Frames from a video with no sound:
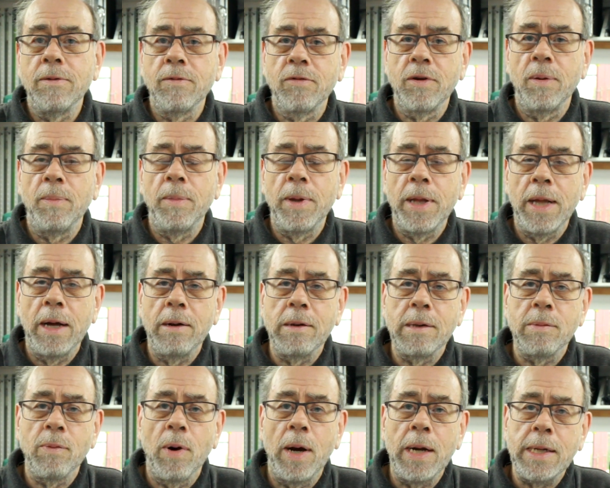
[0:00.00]
of some of
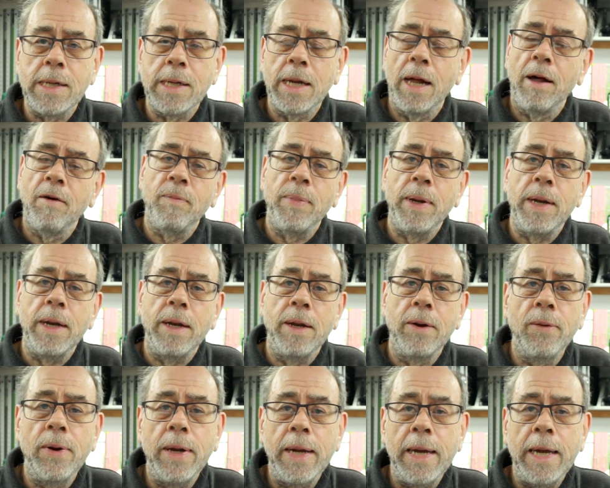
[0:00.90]
those ways that I've been
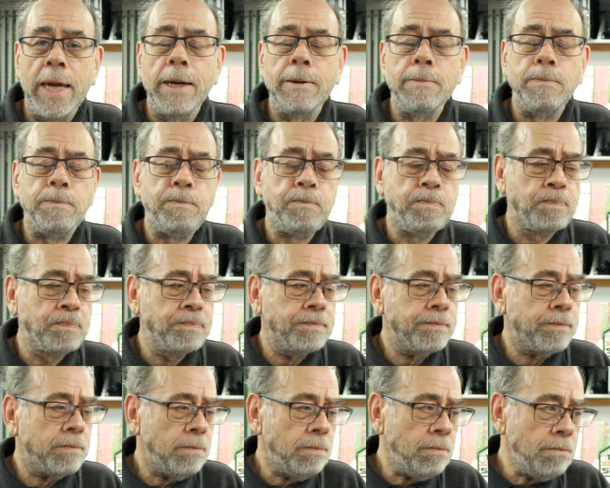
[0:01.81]
doing it.
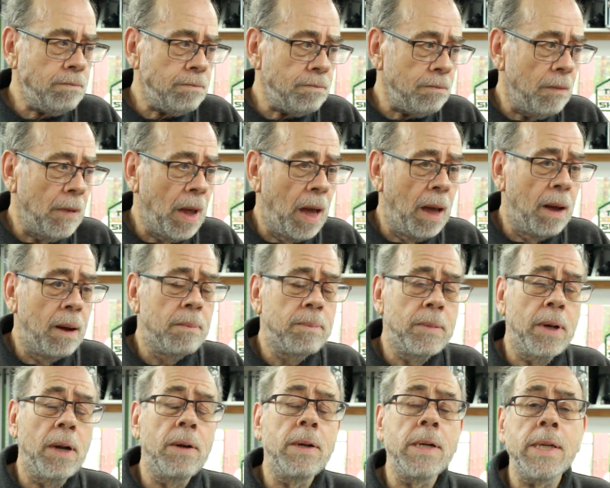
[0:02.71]
I'm
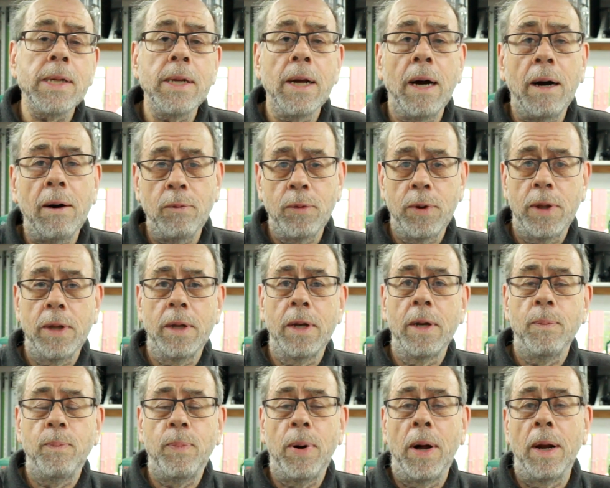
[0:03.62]
going to start with
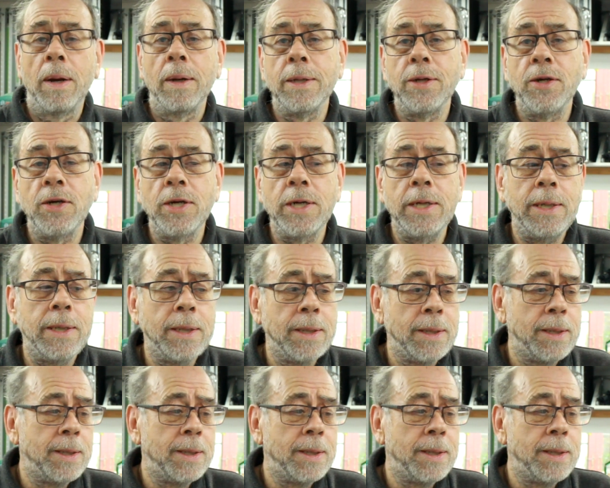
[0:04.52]
an apology.